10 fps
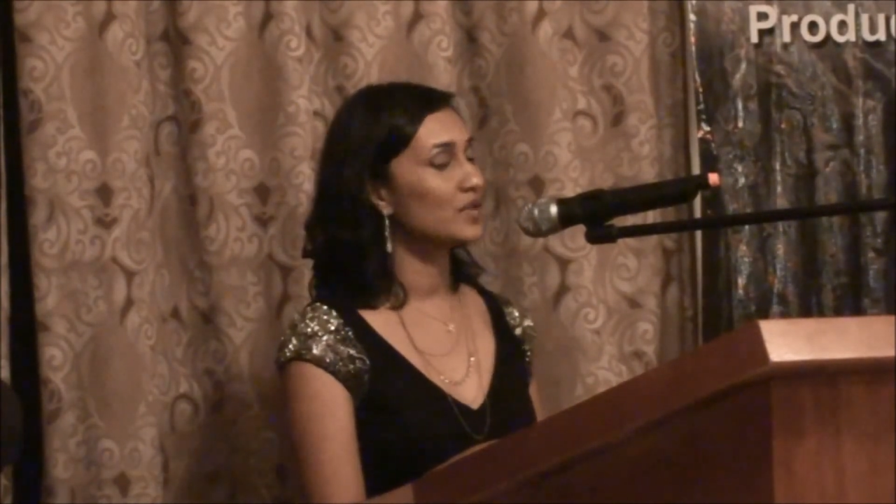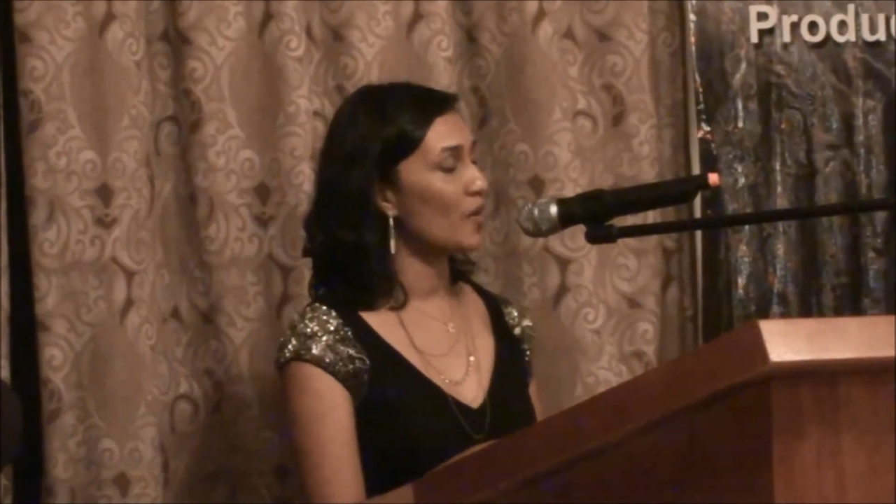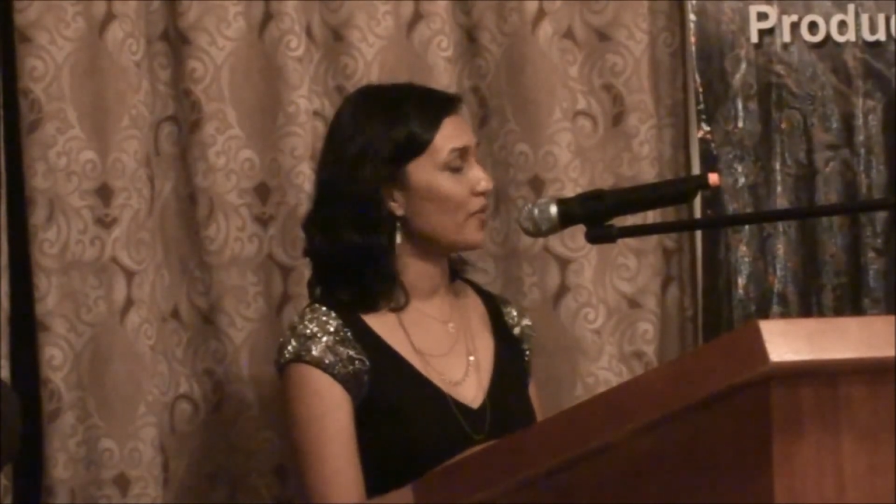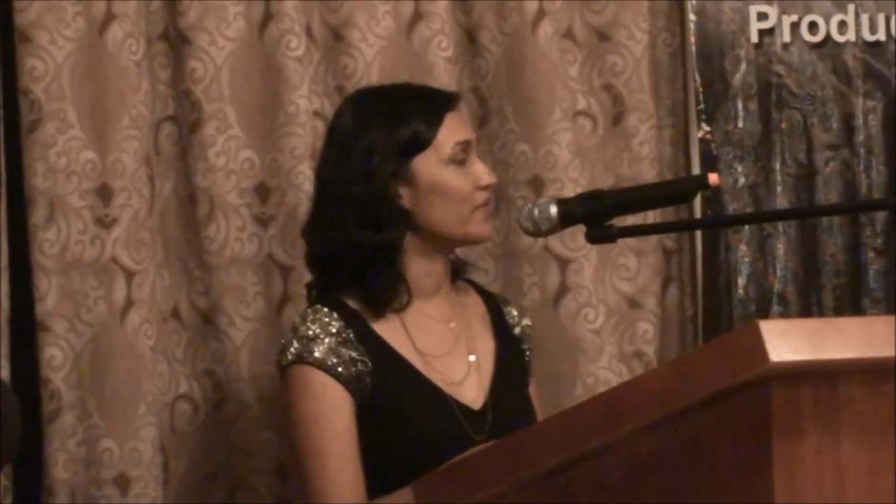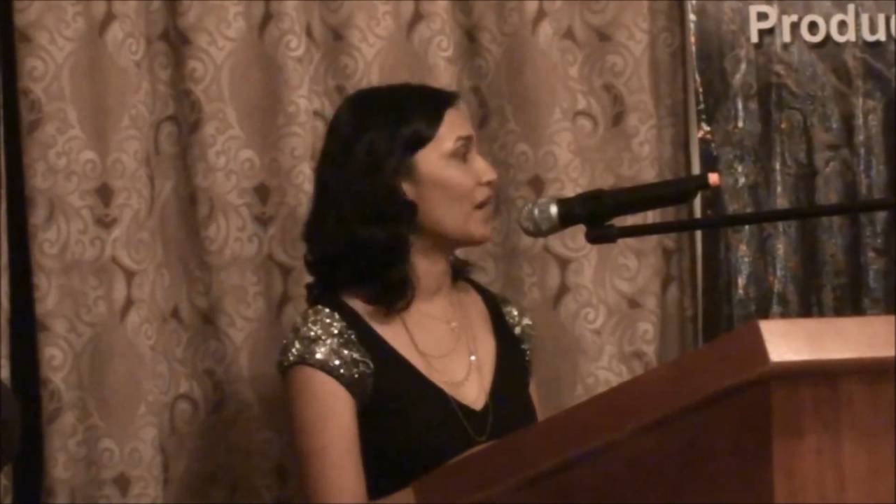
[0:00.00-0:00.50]

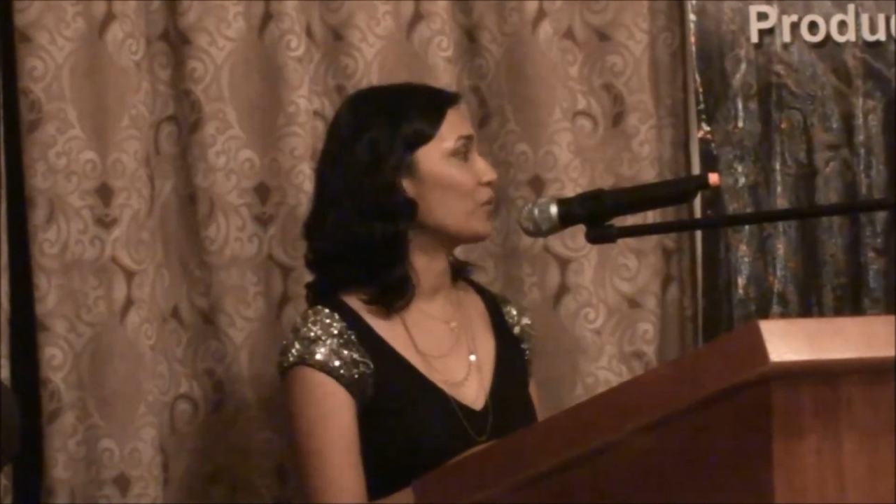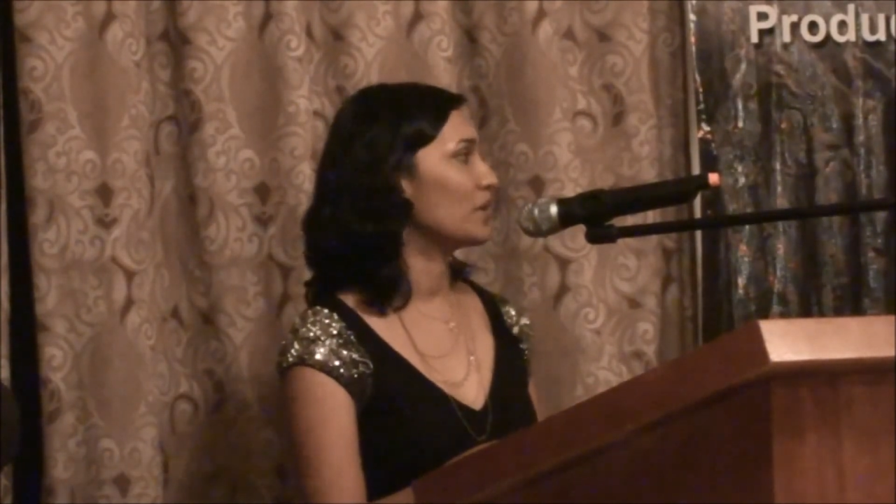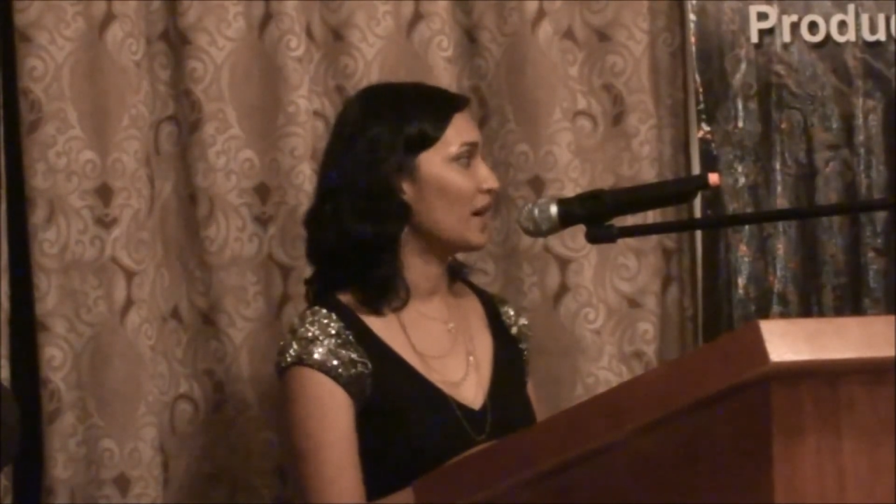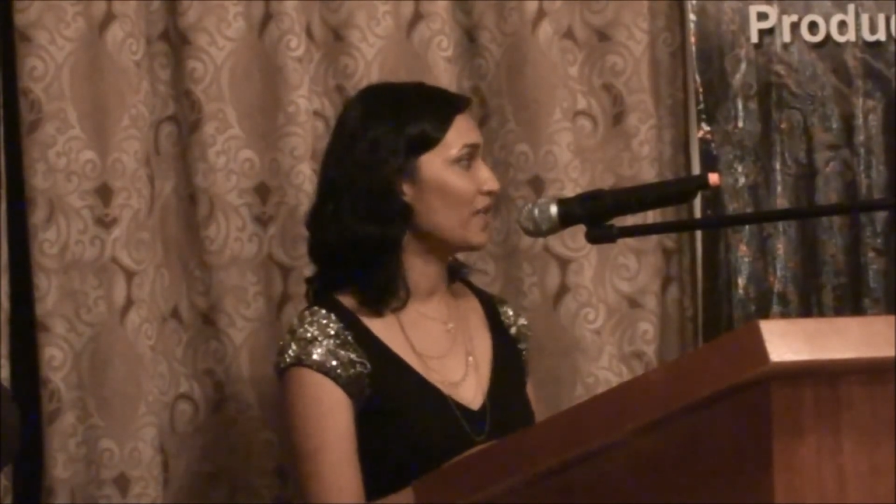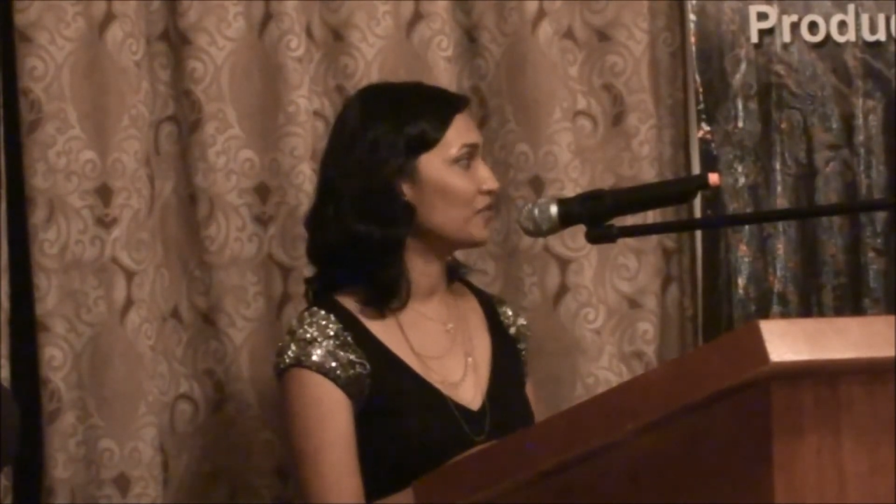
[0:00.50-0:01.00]
top of that would
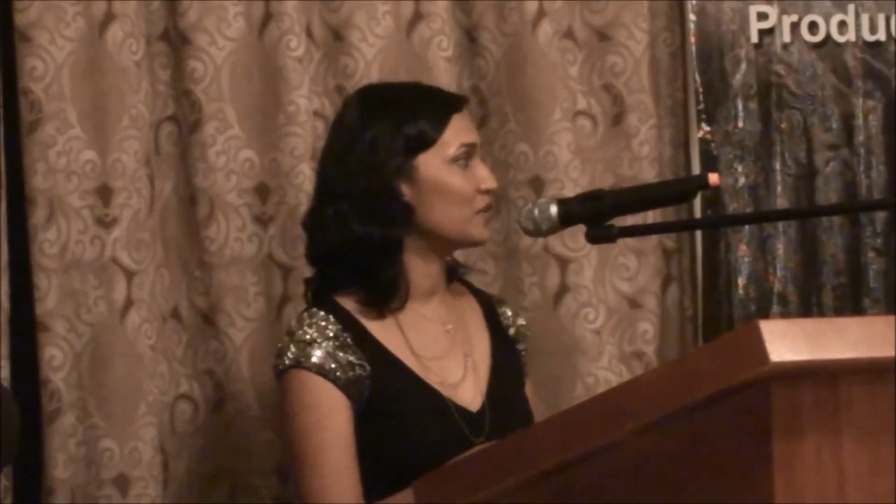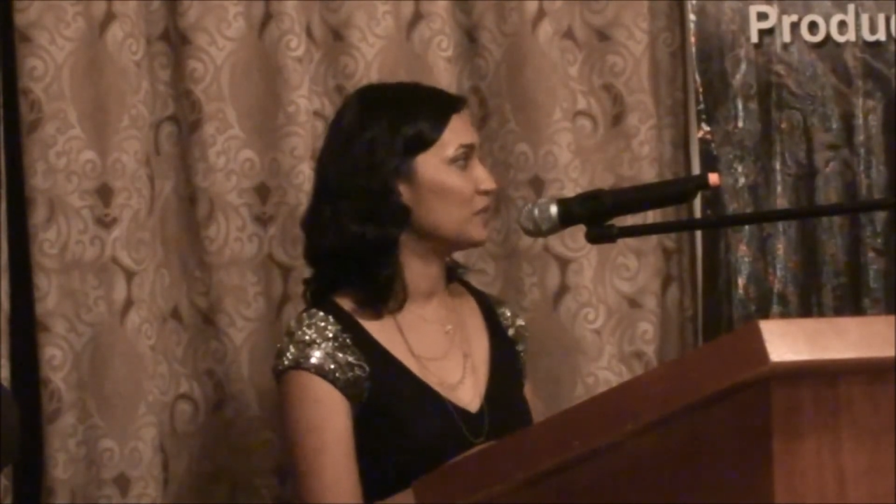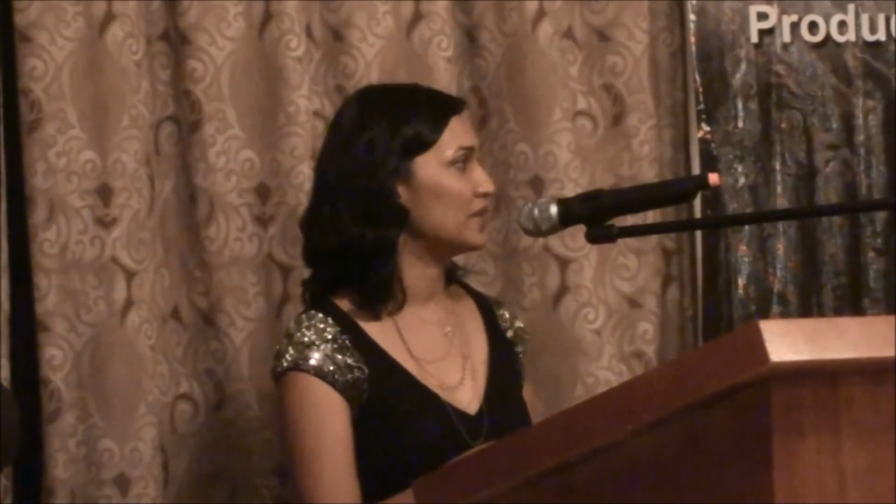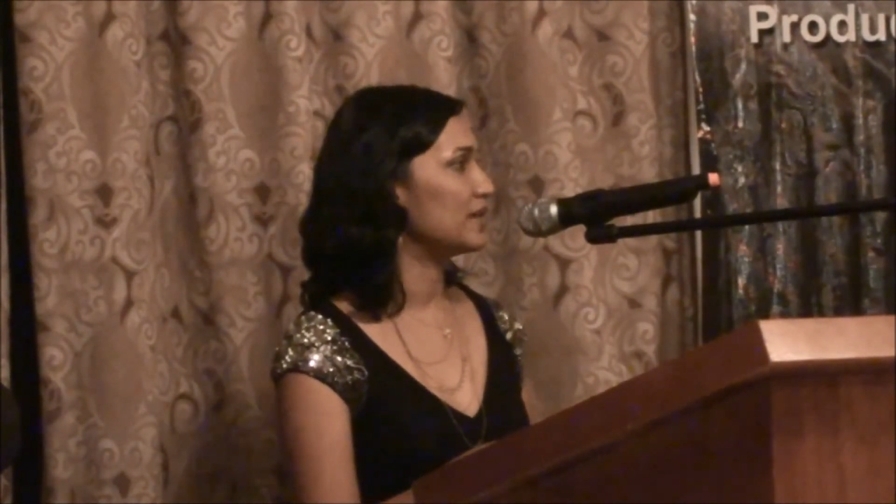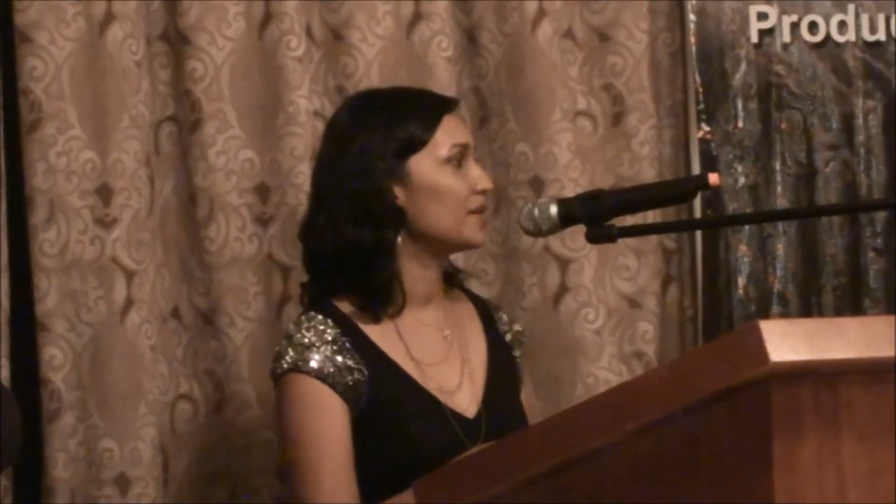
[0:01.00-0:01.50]
have to
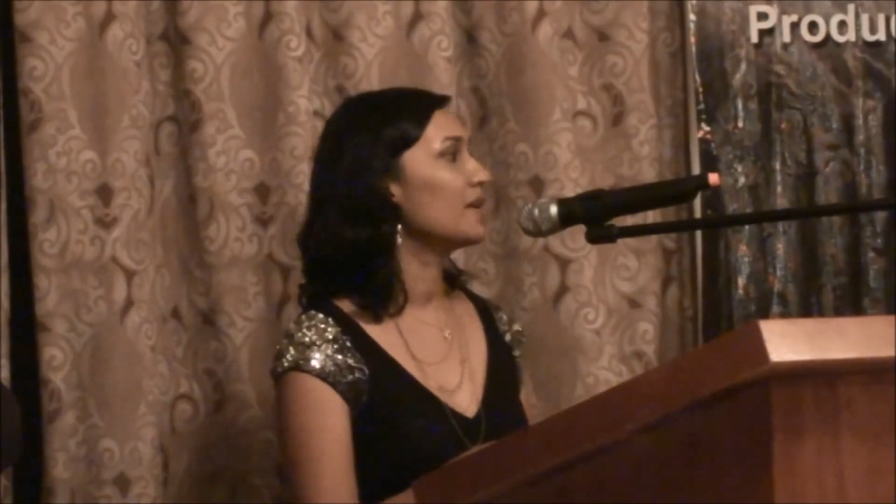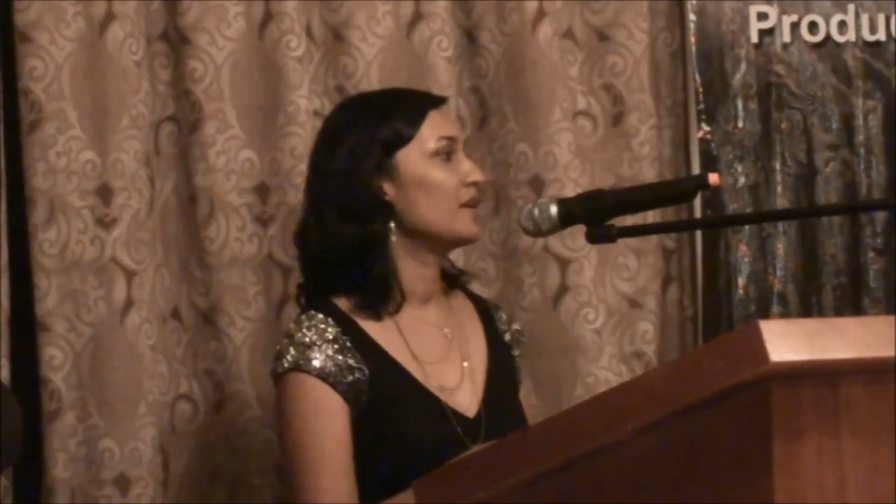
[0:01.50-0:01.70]
be